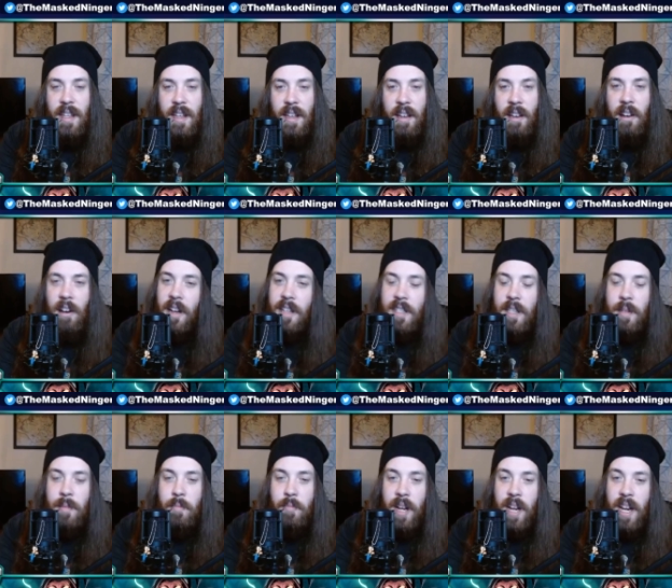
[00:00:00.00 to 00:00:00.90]
Oh, I
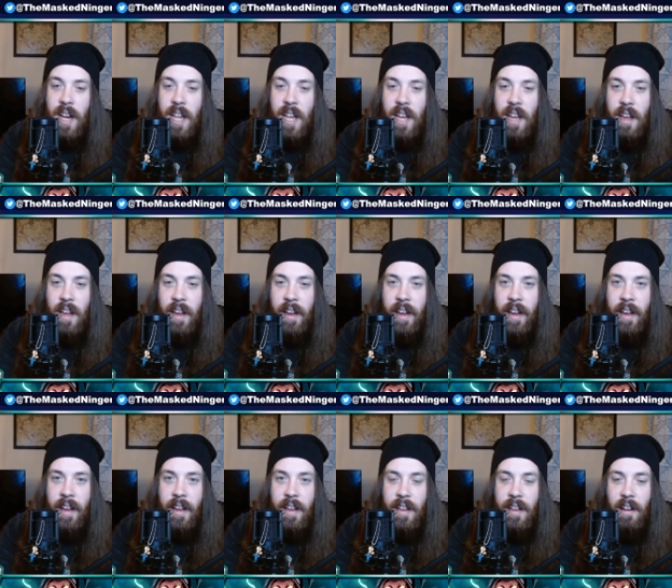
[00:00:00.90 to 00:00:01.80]
didn't bring any. Uh,
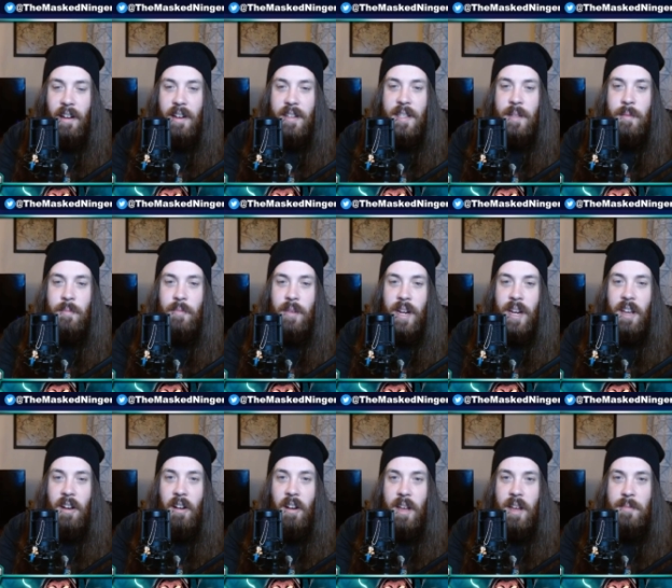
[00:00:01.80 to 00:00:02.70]
I didn't bring
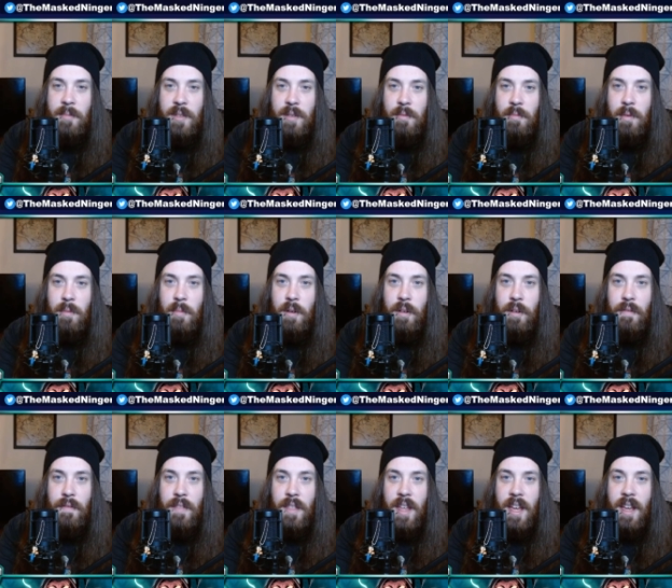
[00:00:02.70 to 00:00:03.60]
any items to
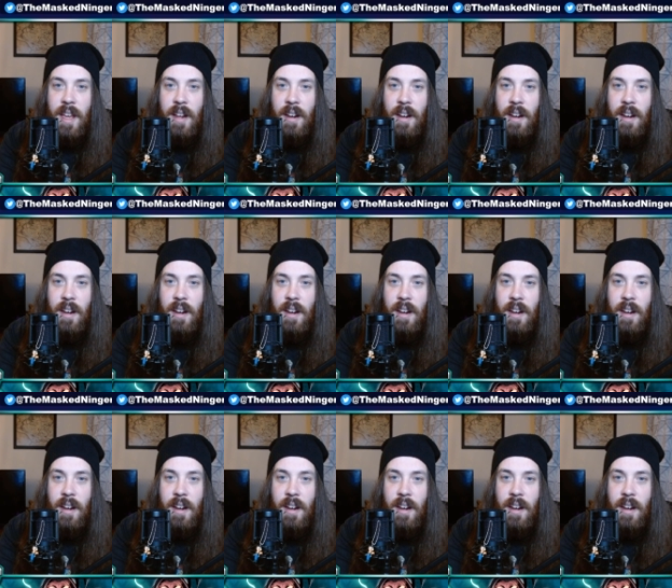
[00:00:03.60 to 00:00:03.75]
remove the